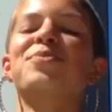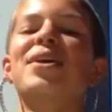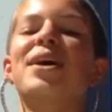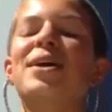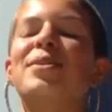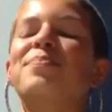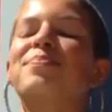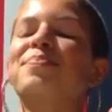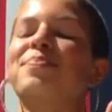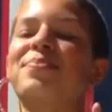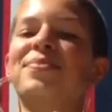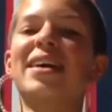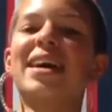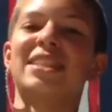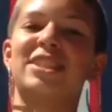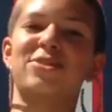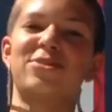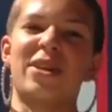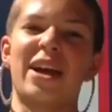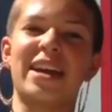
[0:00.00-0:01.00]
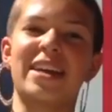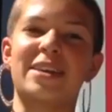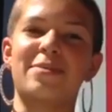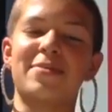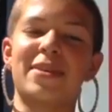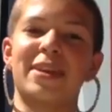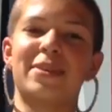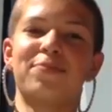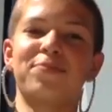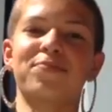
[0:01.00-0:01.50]
Imani's words are the
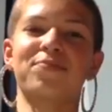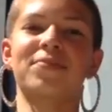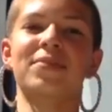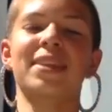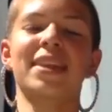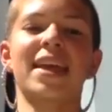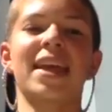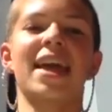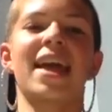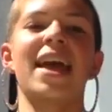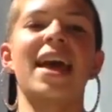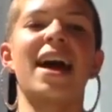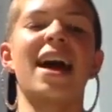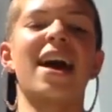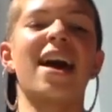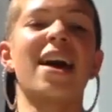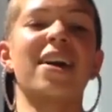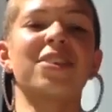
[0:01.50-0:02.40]
perfect pick me up.